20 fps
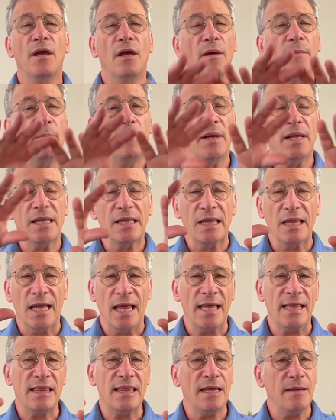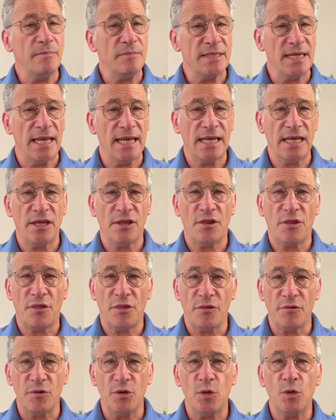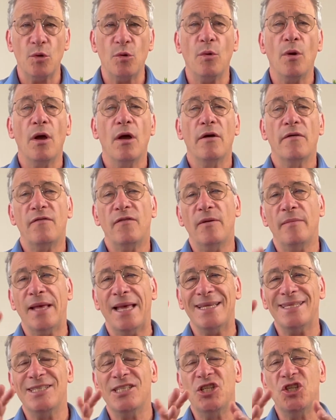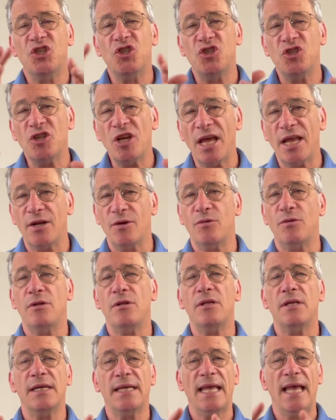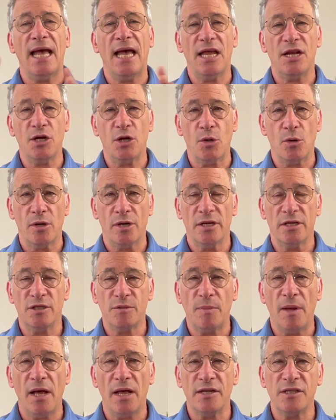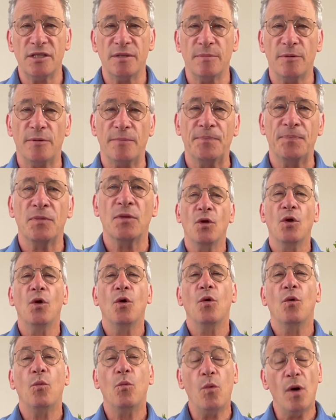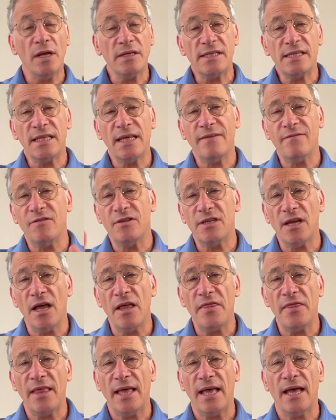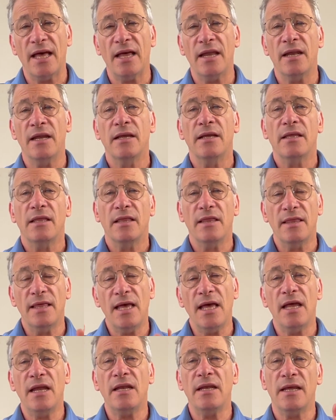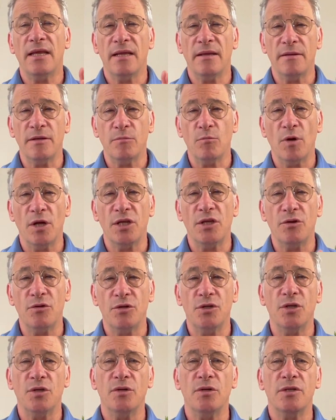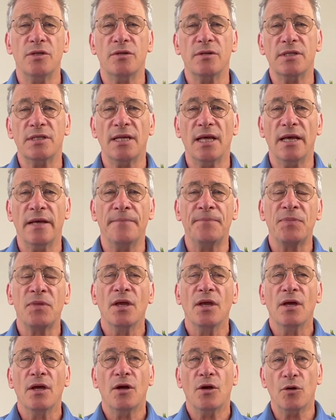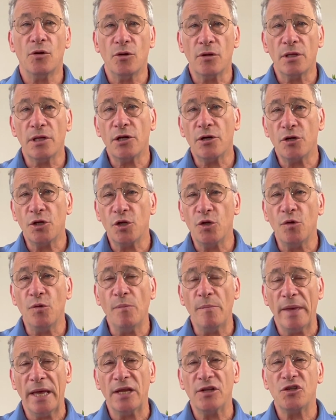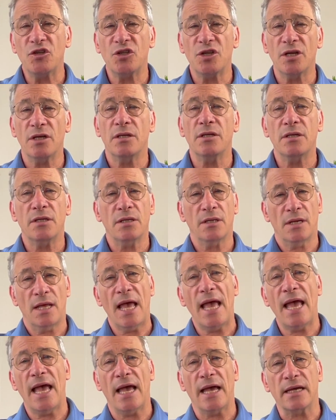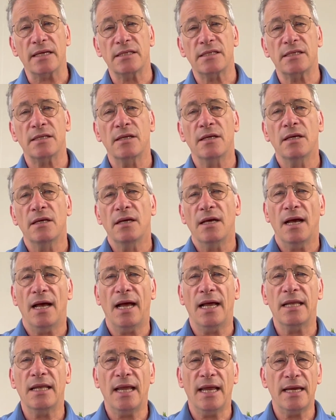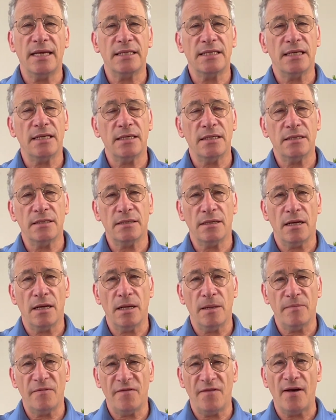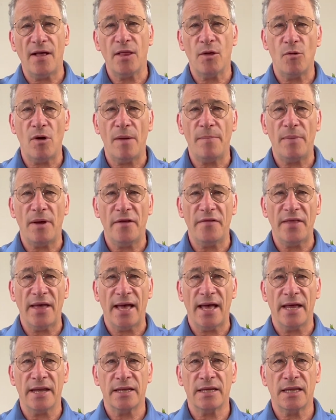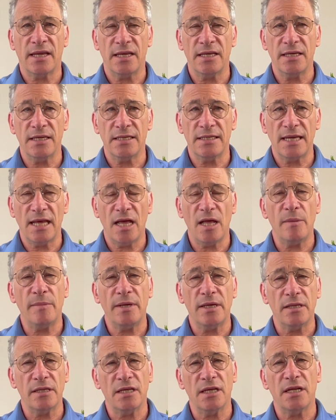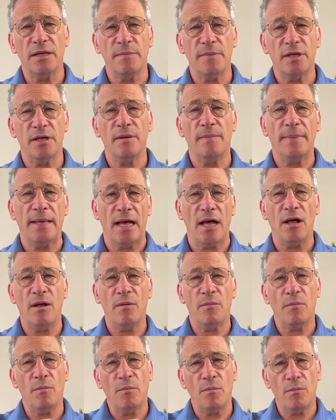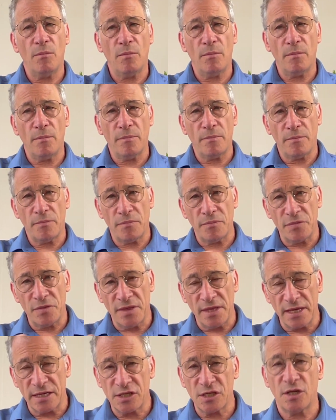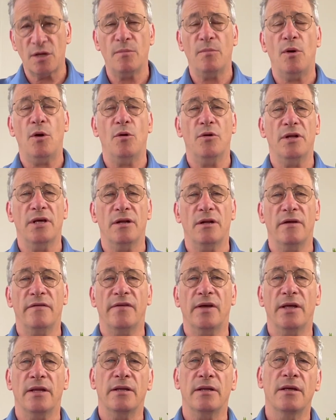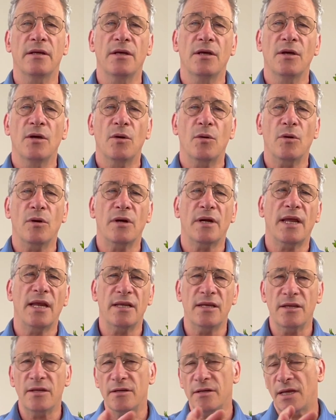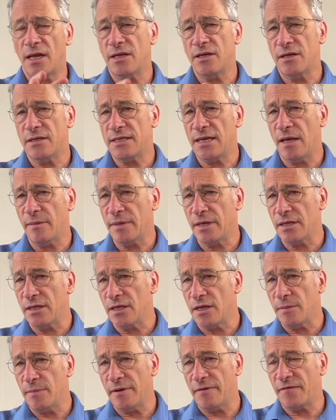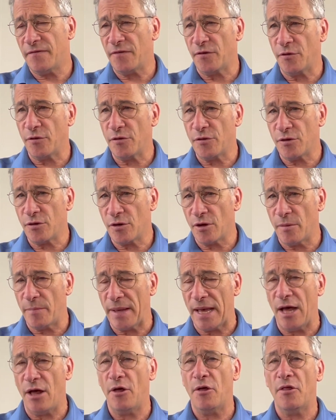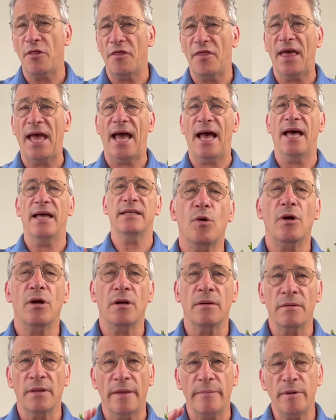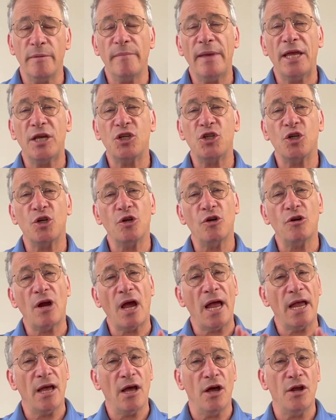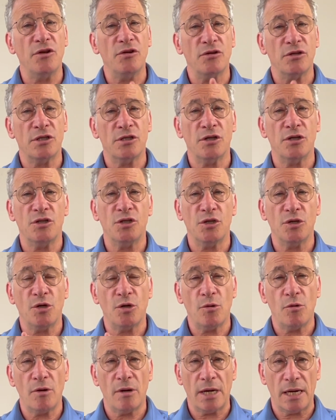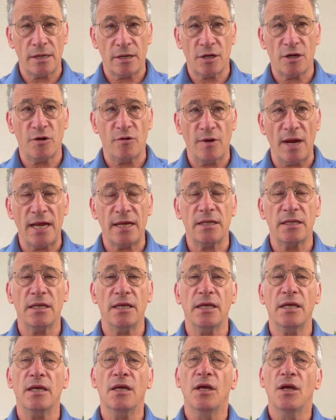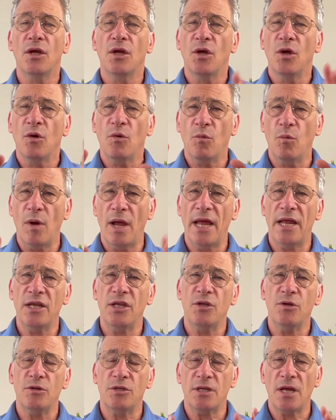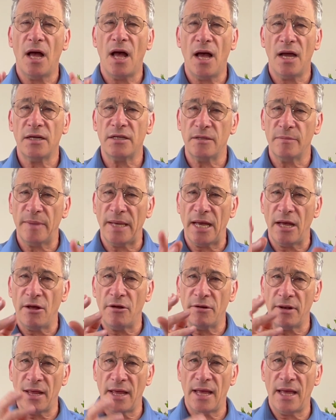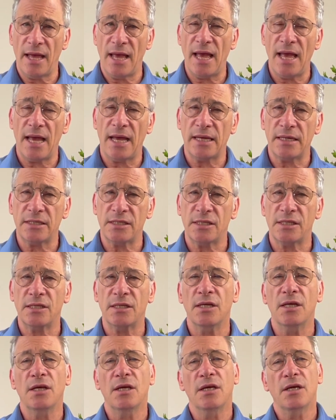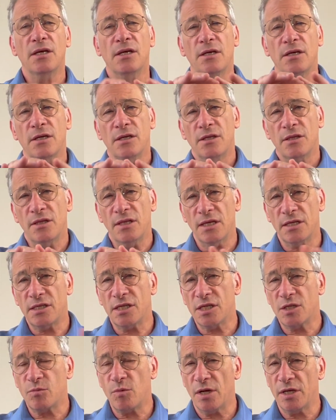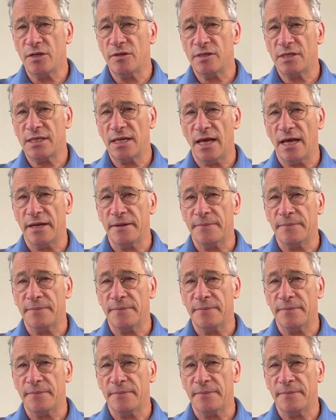But let them take it through from as general a category as possible. Once they've done that, then what you do is you'll say, earlier you mentioned X. I'd like to follow up on that. Can you tell me a little bit about this component of it? Or can you tell me a little bit further about that? Or let me make sure I understood you correctly. When you talked about X, this is what you said.